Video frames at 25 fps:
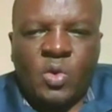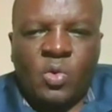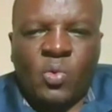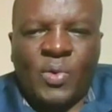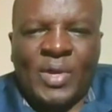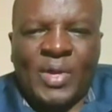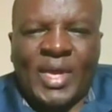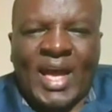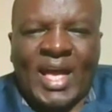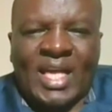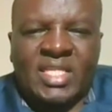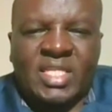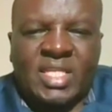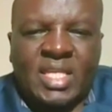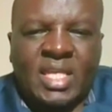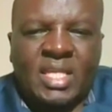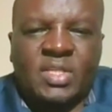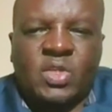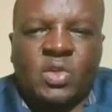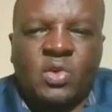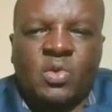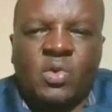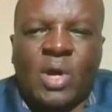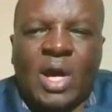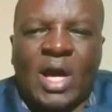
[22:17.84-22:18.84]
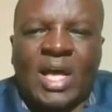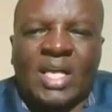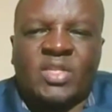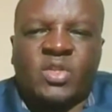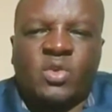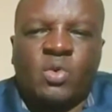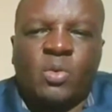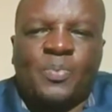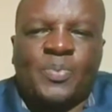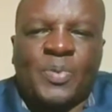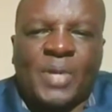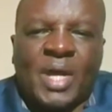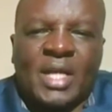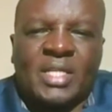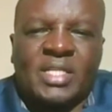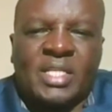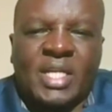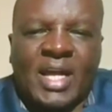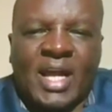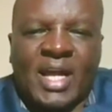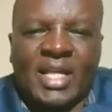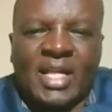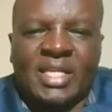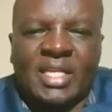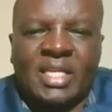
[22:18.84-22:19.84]
We assess you as you
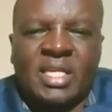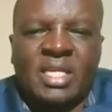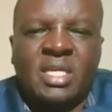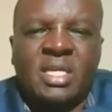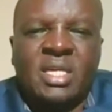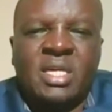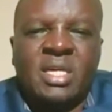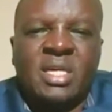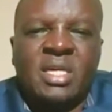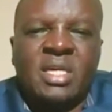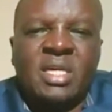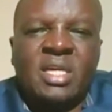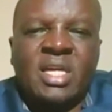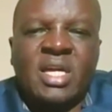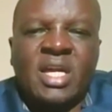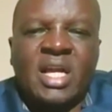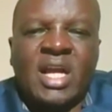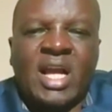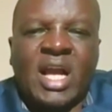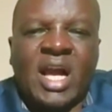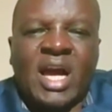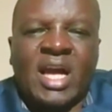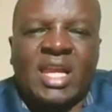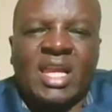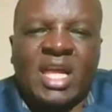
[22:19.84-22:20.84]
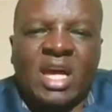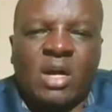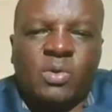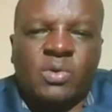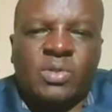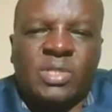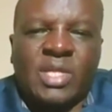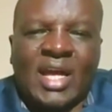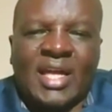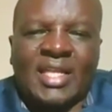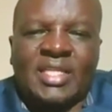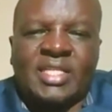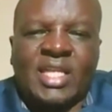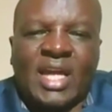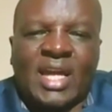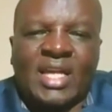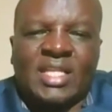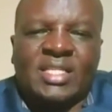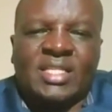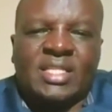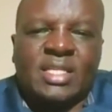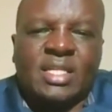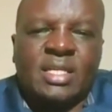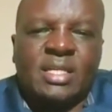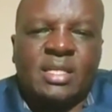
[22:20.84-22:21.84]
practically carry out a
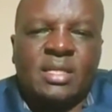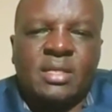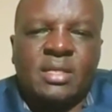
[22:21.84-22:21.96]
task.